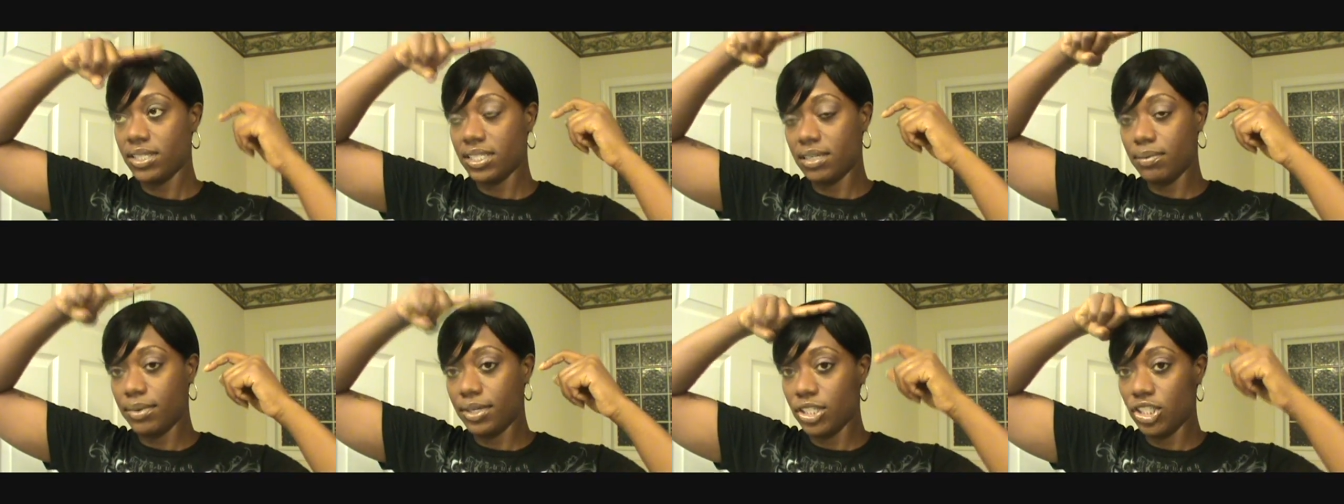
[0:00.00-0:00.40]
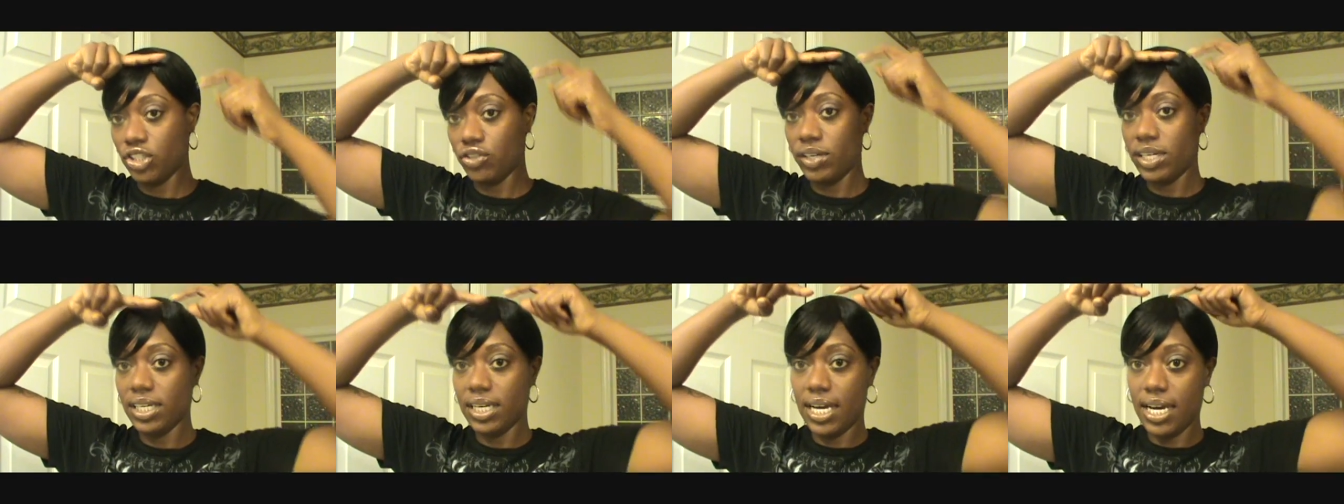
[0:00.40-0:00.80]
It should be a
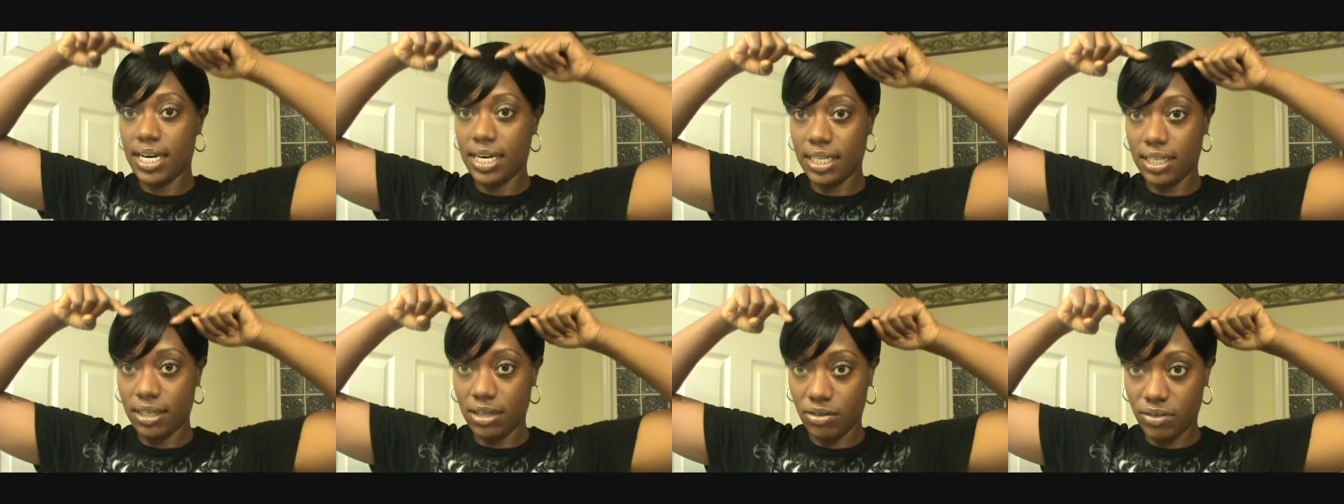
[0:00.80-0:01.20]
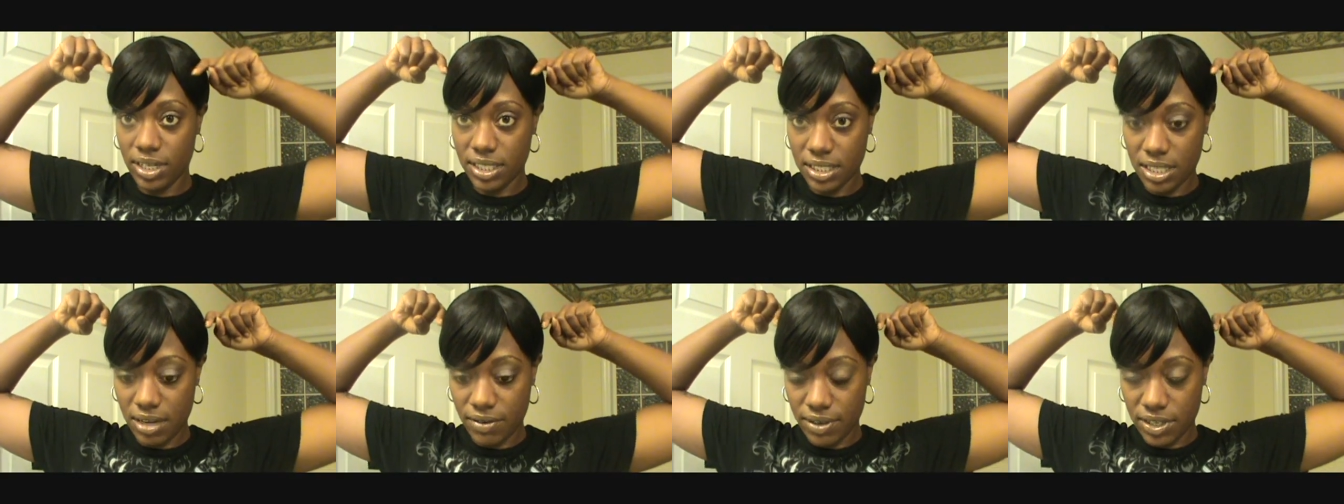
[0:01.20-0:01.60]
straight line, and then the
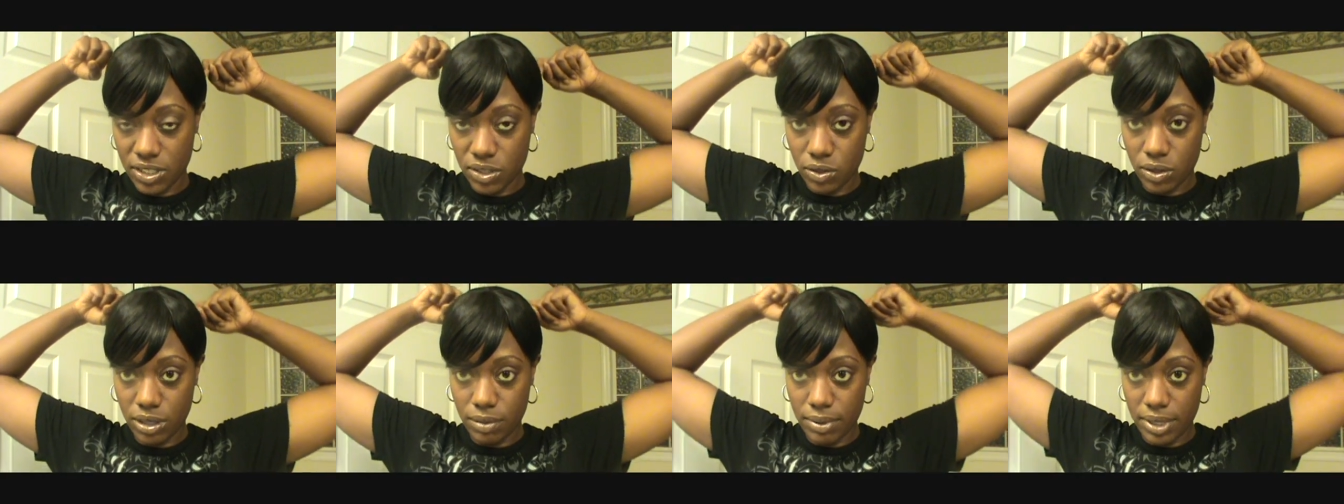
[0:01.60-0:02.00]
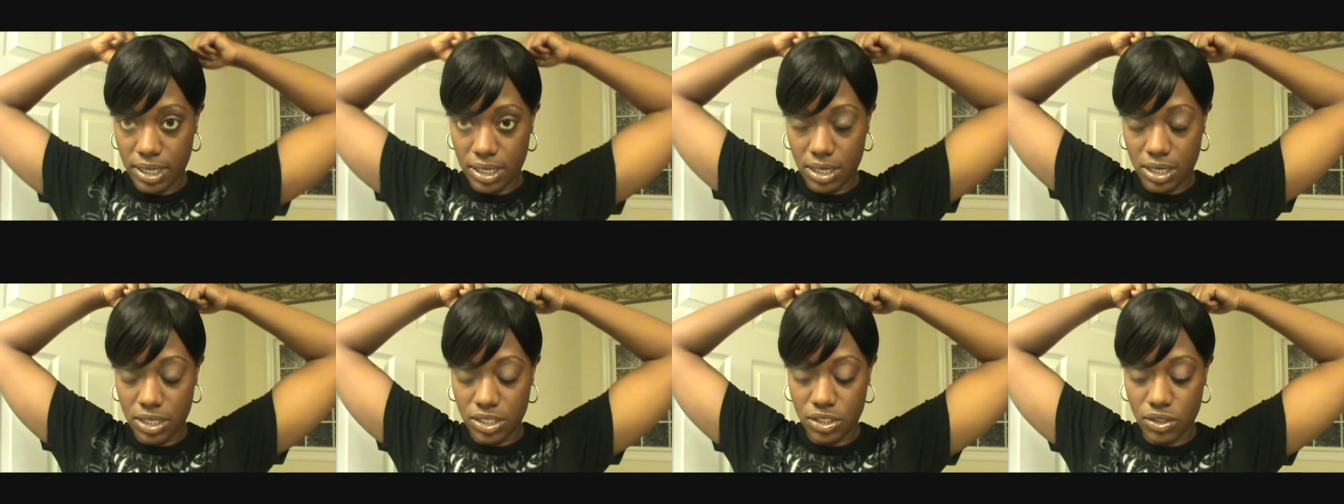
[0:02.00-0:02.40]
rest of it is going to
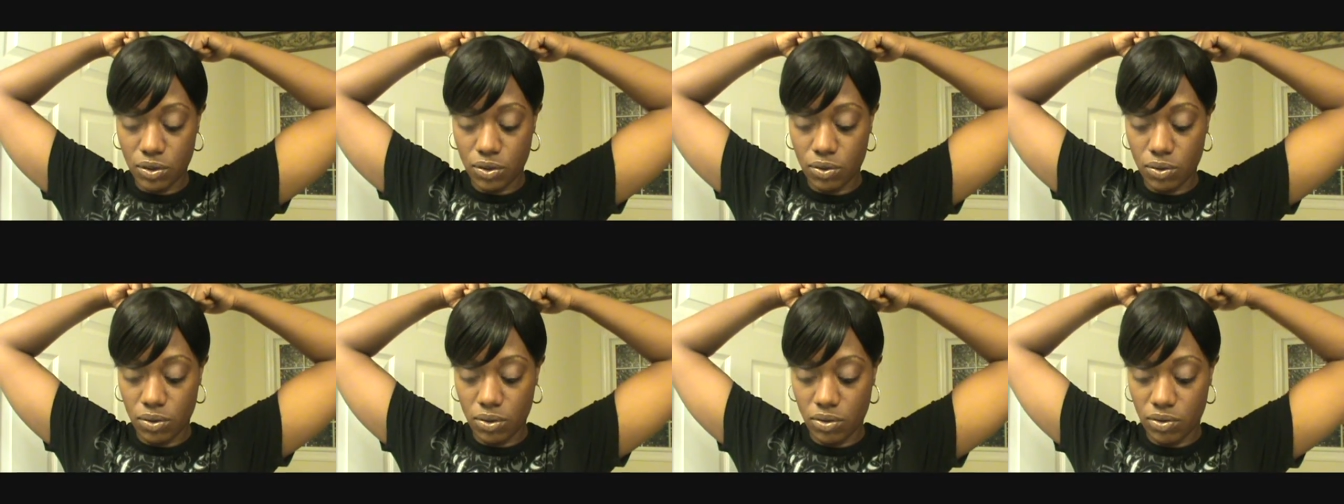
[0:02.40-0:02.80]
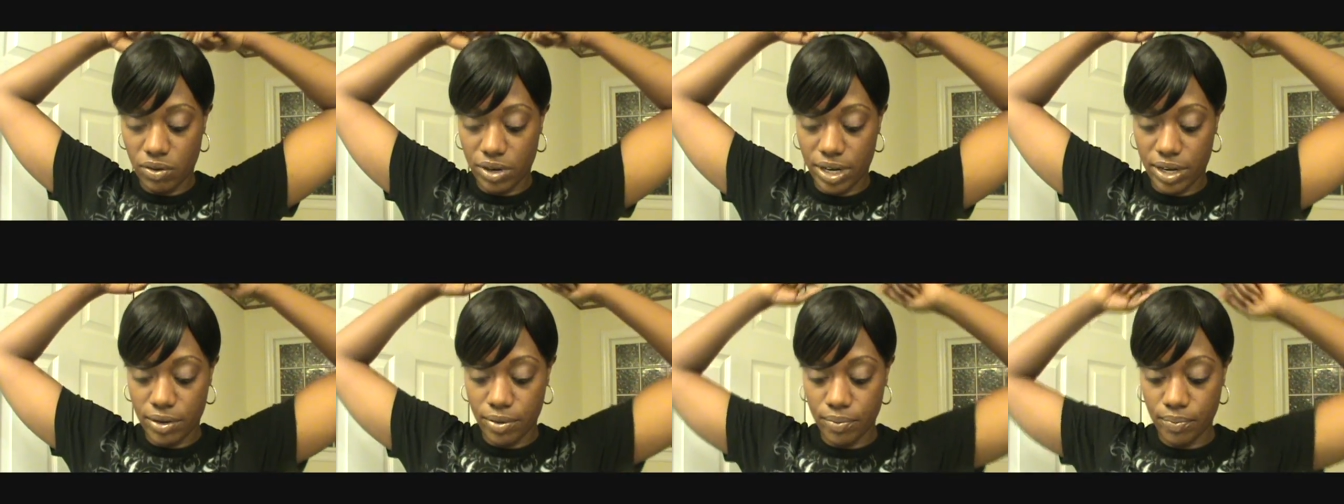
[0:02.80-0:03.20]
be a circle
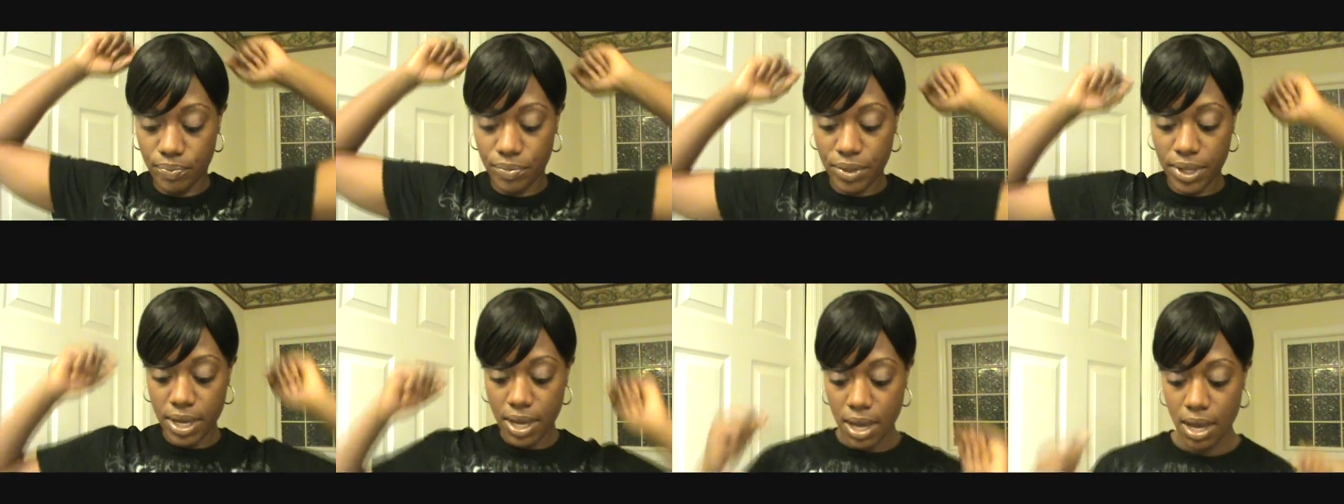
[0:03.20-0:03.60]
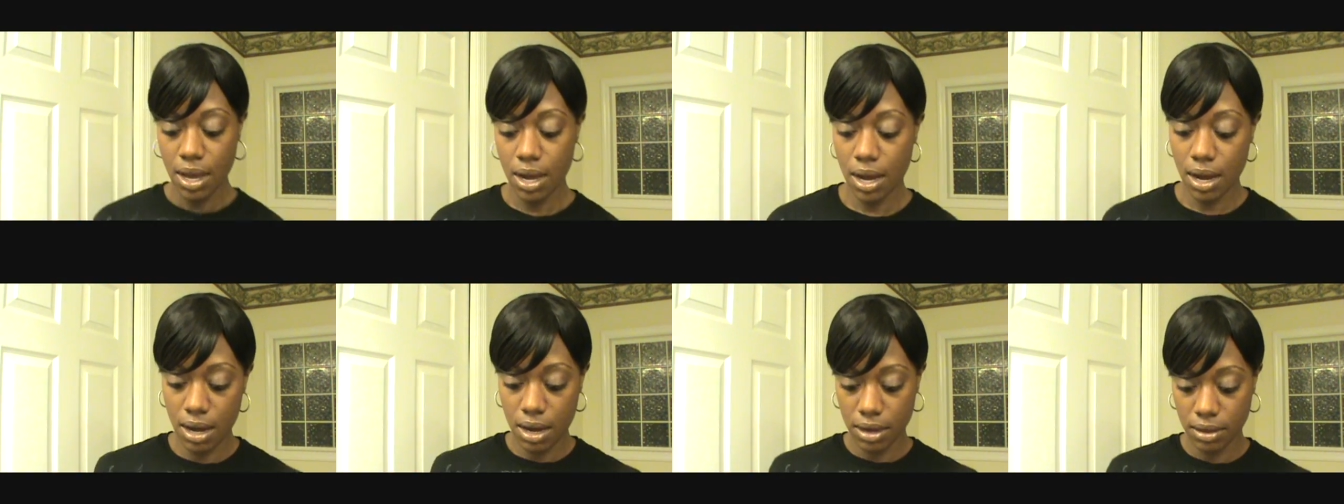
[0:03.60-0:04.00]
around.
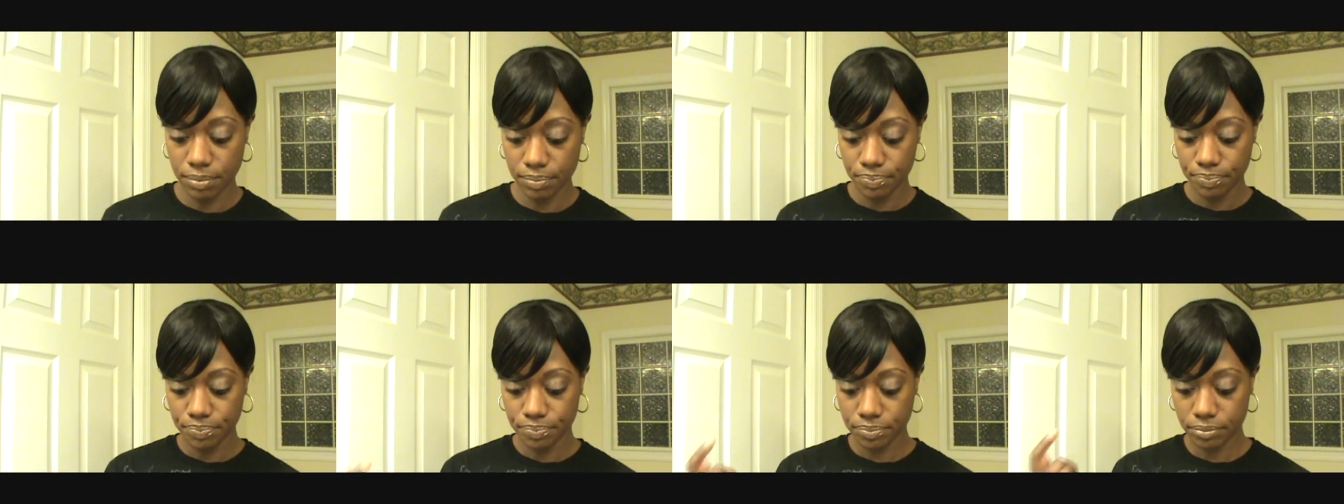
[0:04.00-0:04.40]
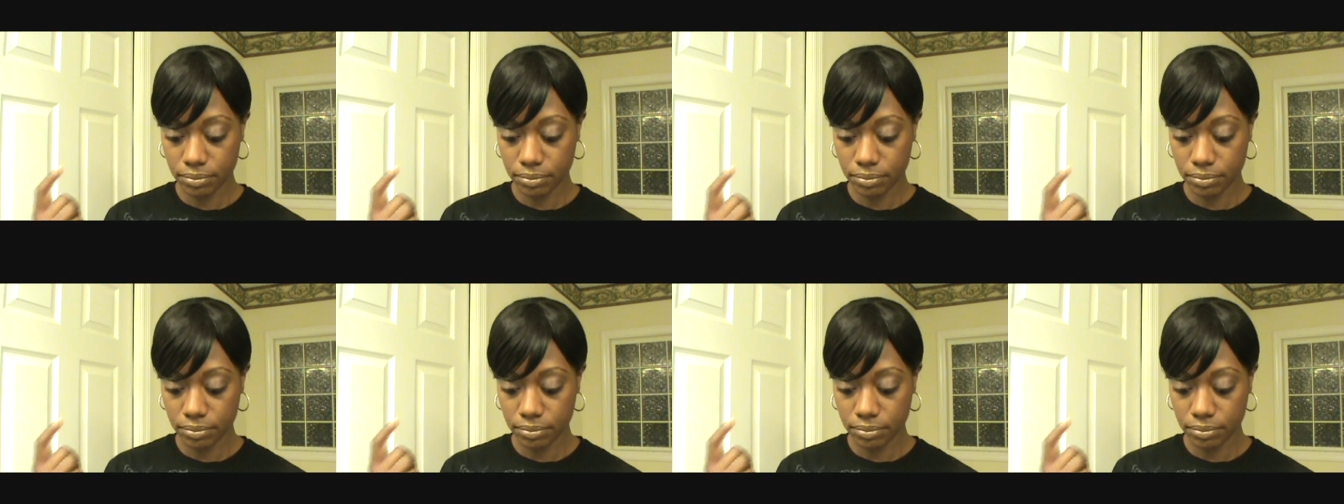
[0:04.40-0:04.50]
I